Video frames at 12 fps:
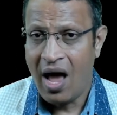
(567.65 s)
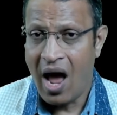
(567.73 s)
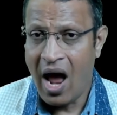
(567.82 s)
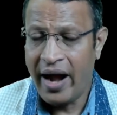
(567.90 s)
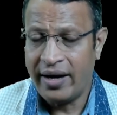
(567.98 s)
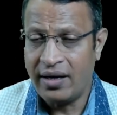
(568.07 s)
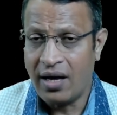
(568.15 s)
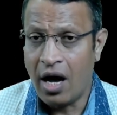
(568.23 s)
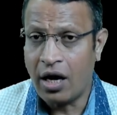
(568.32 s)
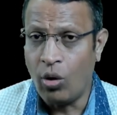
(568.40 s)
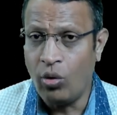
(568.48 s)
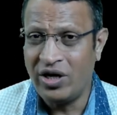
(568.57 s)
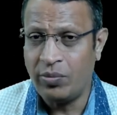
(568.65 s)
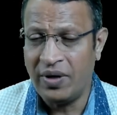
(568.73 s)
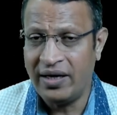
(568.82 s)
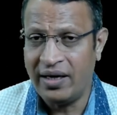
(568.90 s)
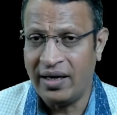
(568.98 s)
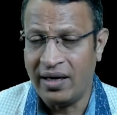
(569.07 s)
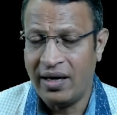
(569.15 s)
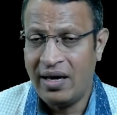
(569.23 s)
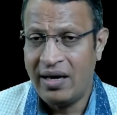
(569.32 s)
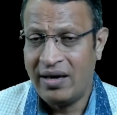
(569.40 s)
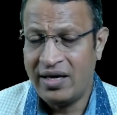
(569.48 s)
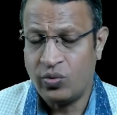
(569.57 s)
and accountability
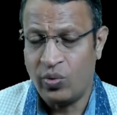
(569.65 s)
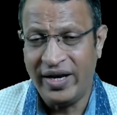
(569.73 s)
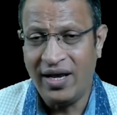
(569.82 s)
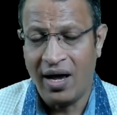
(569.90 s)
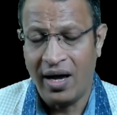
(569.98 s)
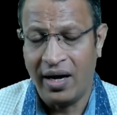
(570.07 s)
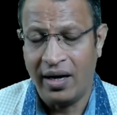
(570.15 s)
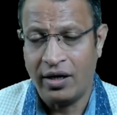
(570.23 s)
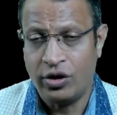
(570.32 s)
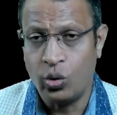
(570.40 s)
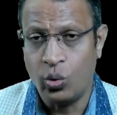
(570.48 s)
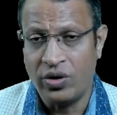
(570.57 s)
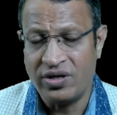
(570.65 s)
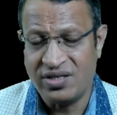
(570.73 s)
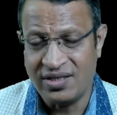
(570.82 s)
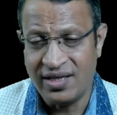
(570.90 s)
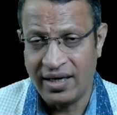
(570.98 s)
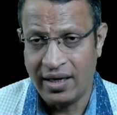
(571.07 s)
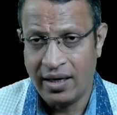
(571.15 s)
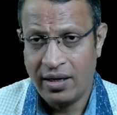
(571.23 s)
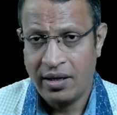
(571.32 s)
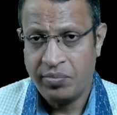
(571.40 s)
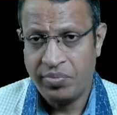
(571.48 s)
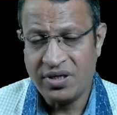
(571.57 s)
is very high towards the
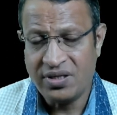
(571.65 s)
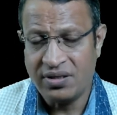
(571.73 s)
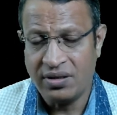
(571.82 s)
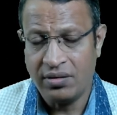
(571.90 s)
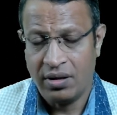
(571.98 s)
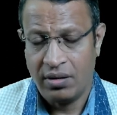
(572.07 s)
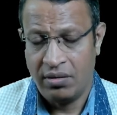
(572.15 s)
person